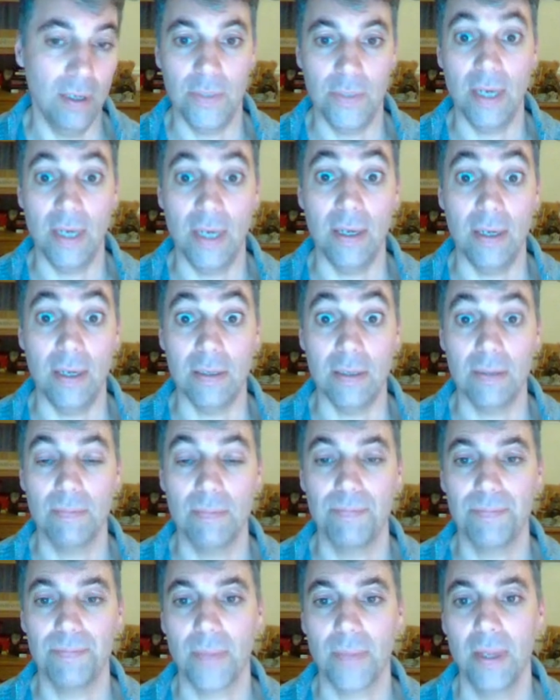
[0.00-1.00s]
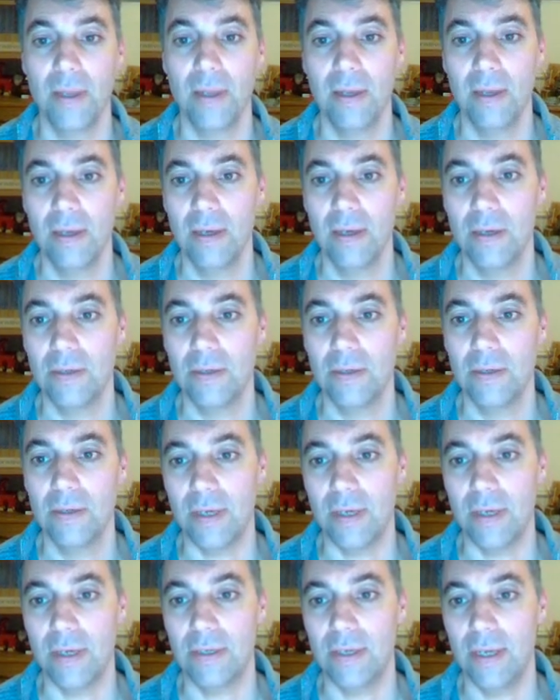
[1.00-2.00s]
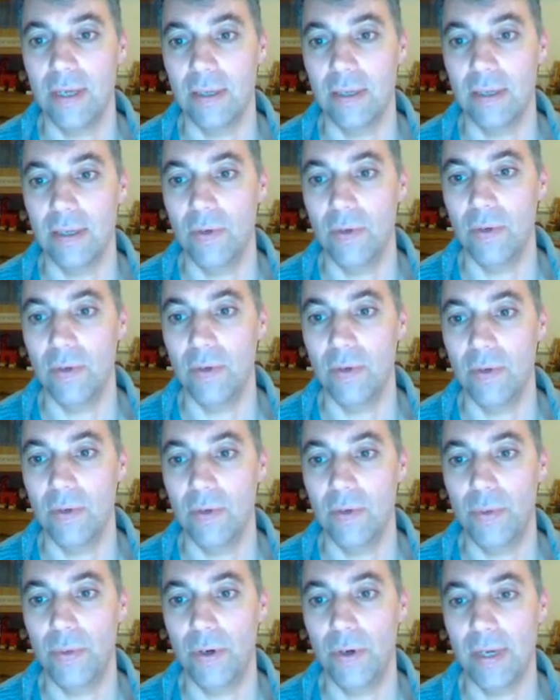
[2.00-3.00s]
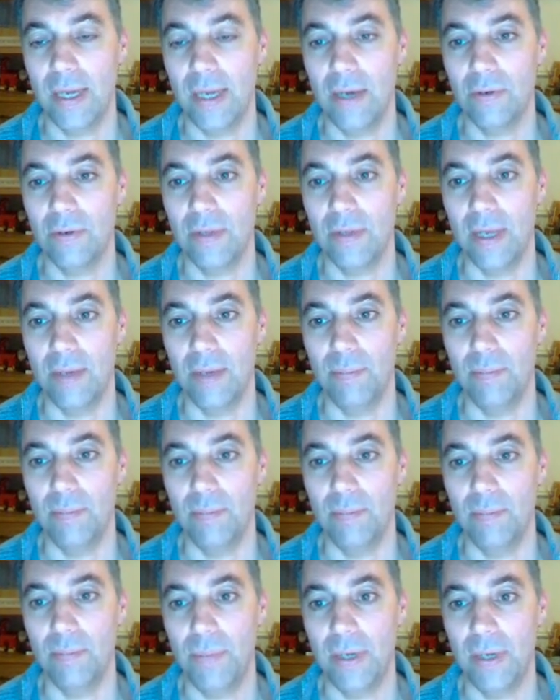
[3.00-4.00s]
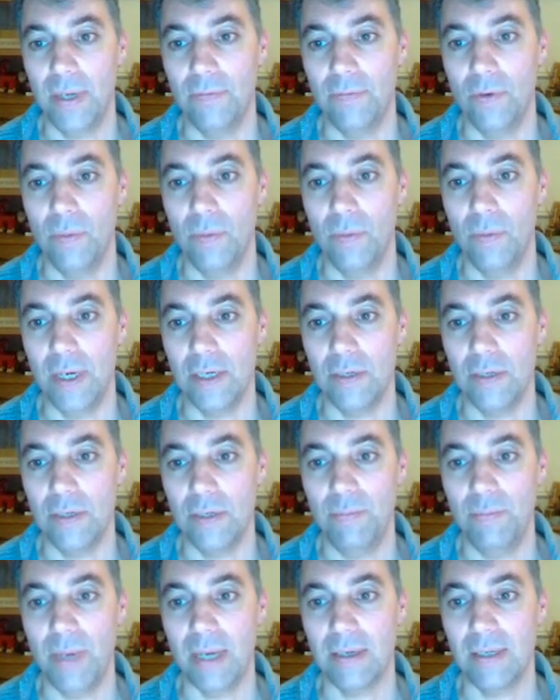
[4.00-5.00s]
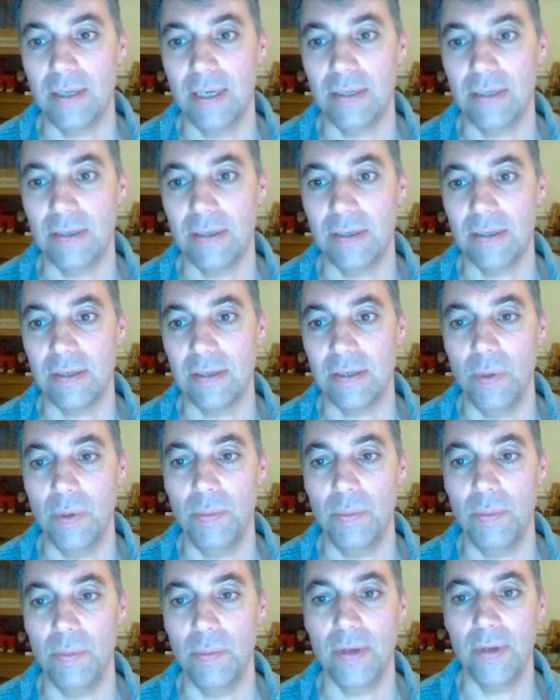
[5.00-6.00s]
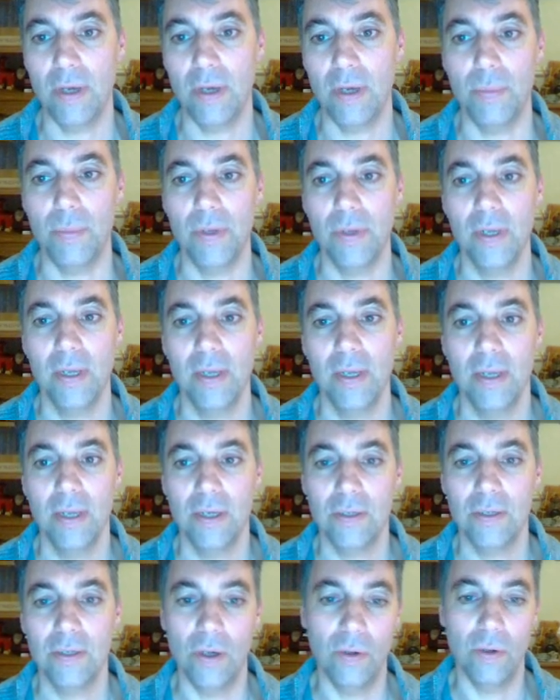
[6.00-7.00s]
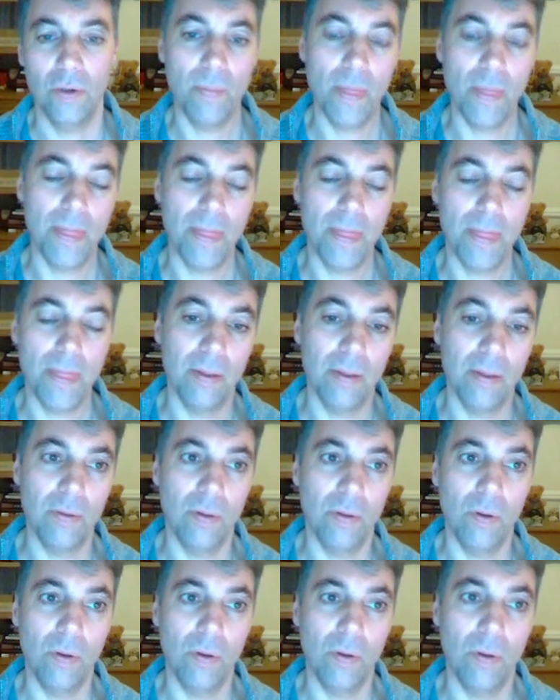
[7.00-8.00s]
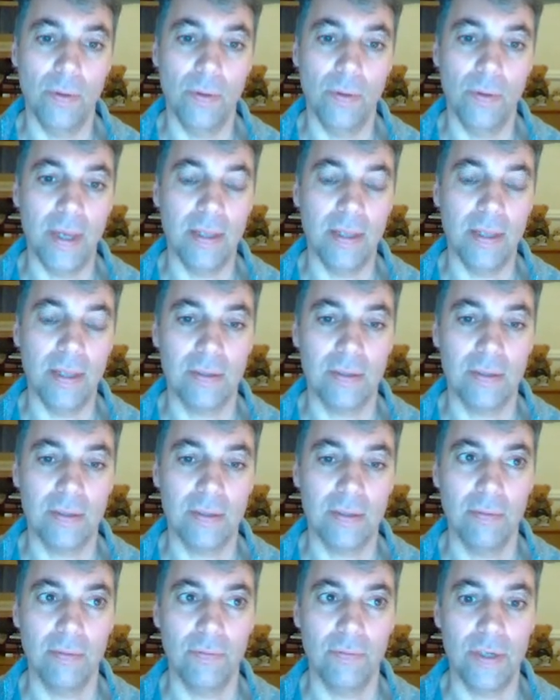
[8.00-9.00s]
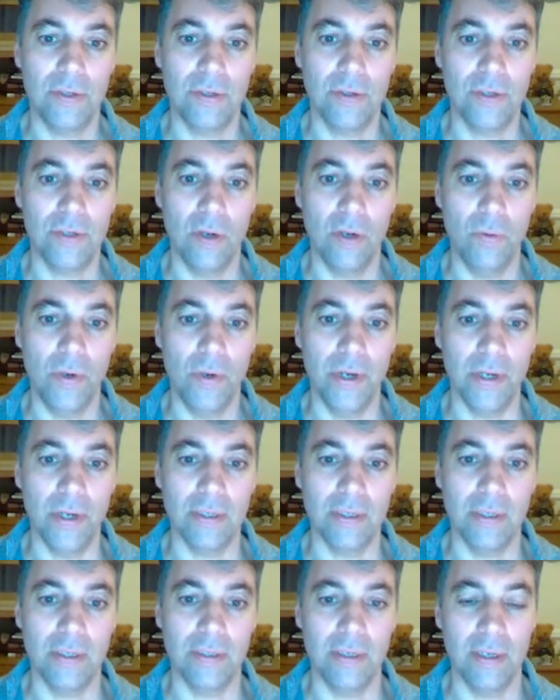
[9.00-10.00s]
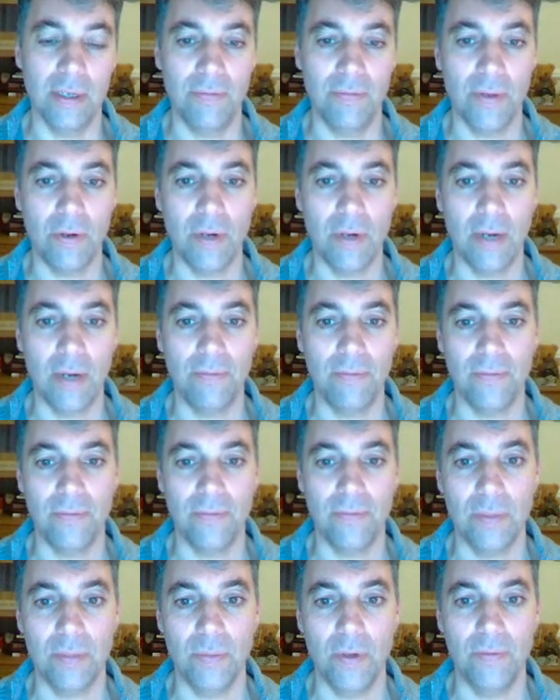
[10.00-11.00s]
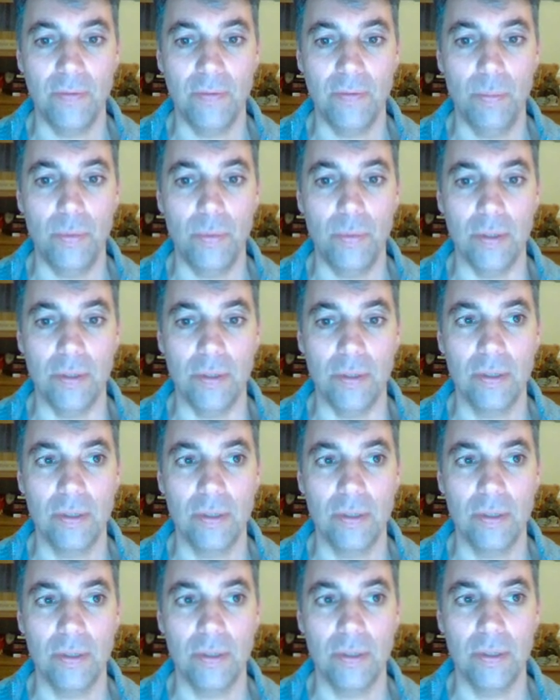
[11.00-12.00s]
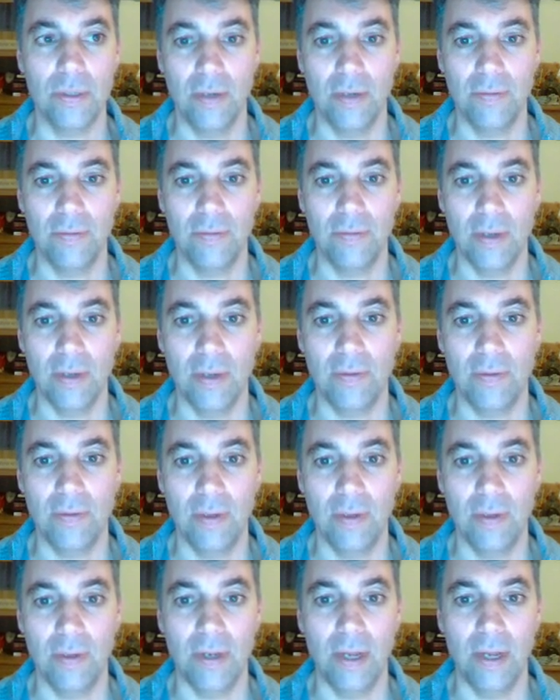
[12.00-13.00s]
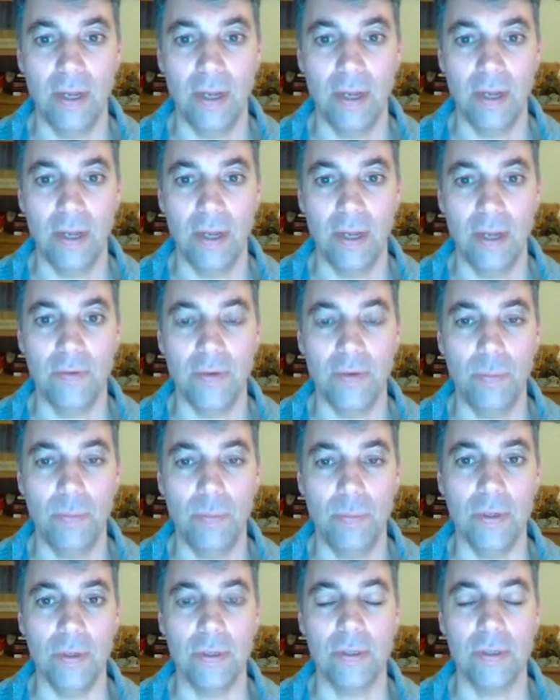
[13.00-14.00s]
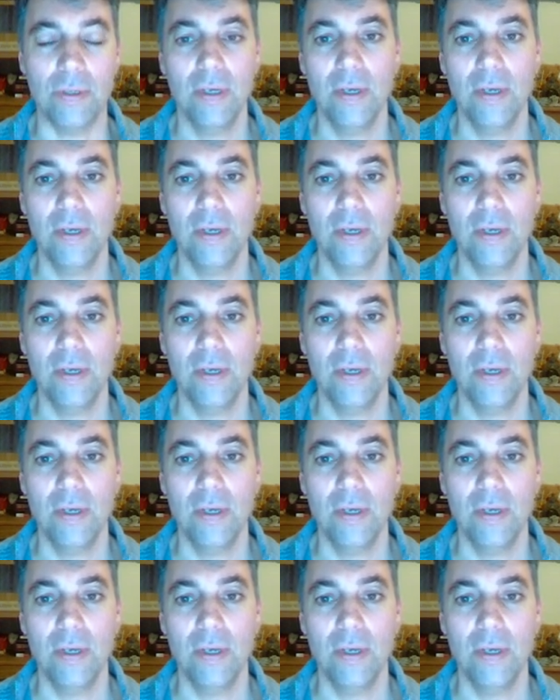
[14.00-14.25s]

days. So you can see that we've now broken out of that pennant formation, we've back tested it, and we're moving up. So the way this ratio chart works is that if the graph is moving upwards, if the line is moving upwards,